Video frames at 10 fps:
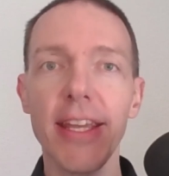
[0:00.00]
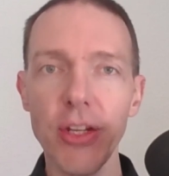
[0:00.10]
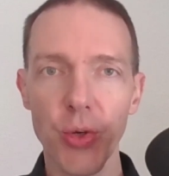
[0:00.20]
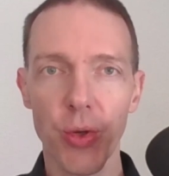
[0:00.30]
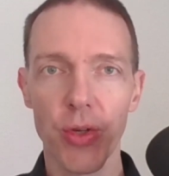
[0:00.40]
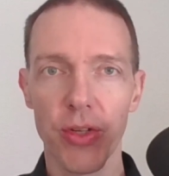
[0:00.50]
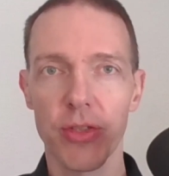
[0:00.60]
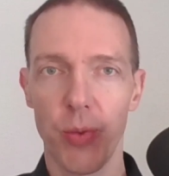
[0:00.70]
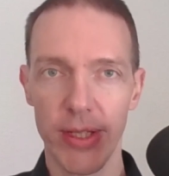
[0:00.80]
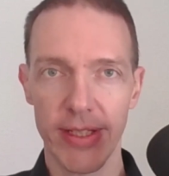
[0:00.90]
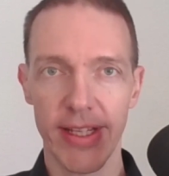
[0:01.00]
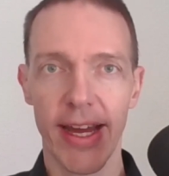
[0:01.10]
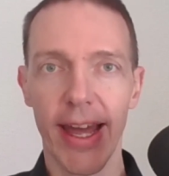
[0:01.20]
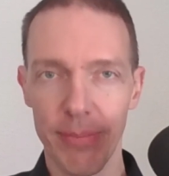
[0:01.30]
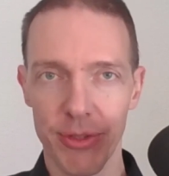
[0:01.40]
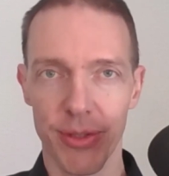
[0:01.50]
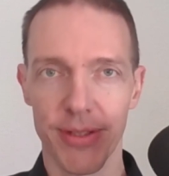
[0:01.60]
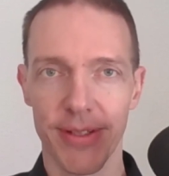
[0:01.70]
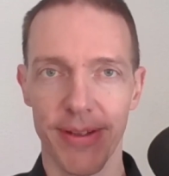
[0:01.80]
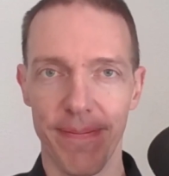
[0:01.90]
into your SuiteCRM
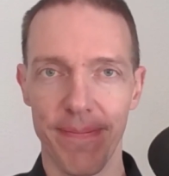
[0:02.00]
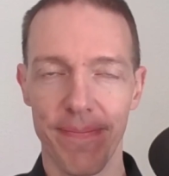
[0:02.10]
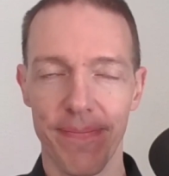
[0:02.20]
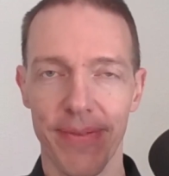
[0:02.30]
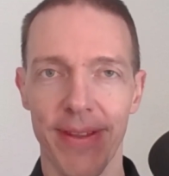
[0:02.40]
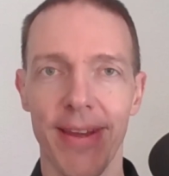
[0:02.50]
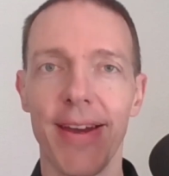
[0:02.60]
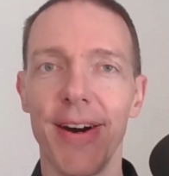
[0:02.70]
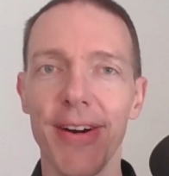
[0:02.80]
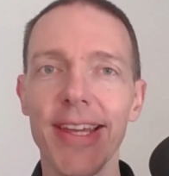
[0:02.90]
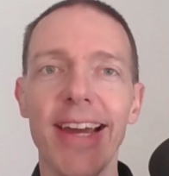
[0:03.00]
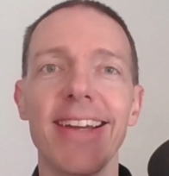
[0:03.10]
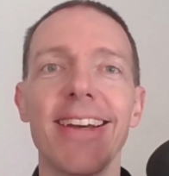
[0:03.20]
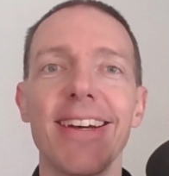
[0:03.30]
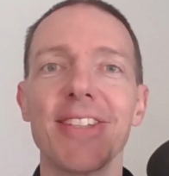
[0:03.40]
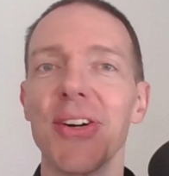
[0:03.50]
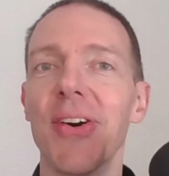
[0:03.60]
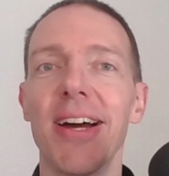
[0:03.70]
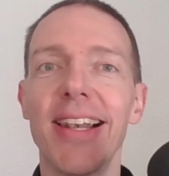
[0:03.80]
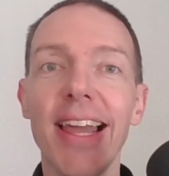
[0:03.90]
system. Okay,
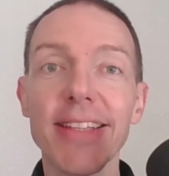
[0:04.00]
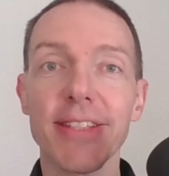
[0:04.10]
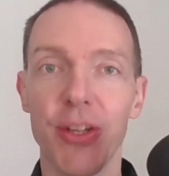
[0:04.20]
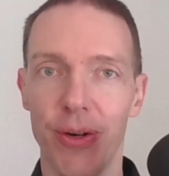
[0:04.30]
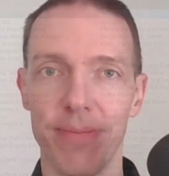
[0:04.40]
so let's go.